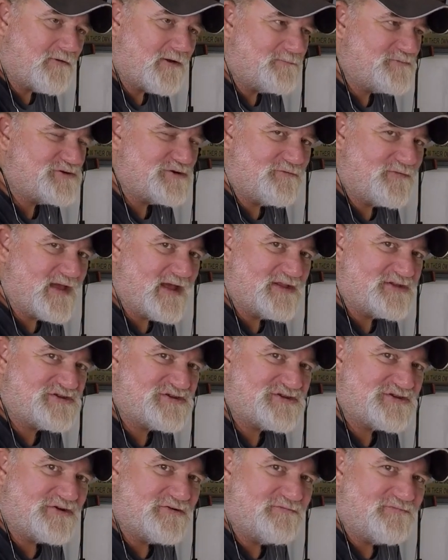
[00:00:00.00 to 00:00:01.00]
I'm sure they had
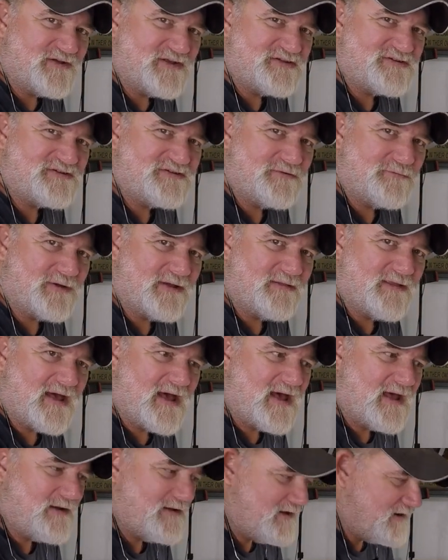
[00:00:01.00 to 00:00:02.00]
servants doing
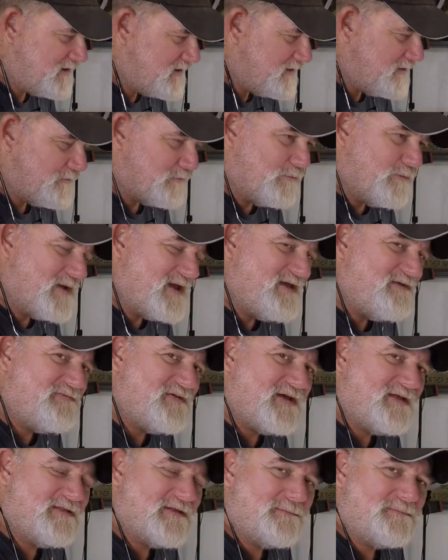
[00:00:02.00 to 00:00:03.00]
that,
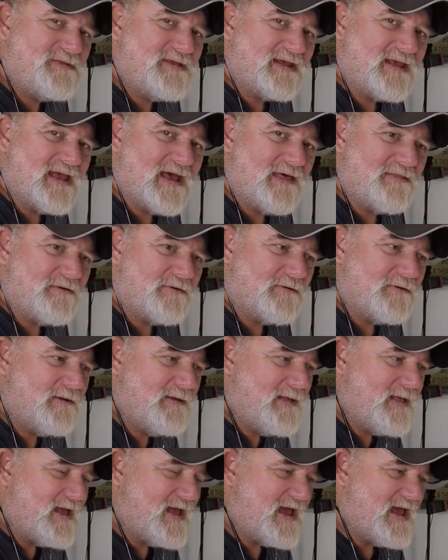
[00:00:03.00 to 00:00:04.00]
weaving them together,
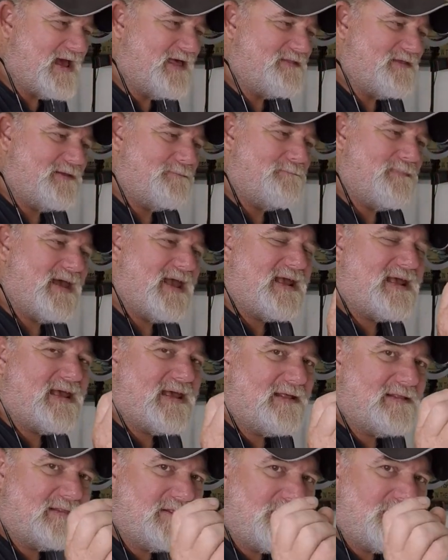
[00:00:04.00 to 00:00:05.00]
and then making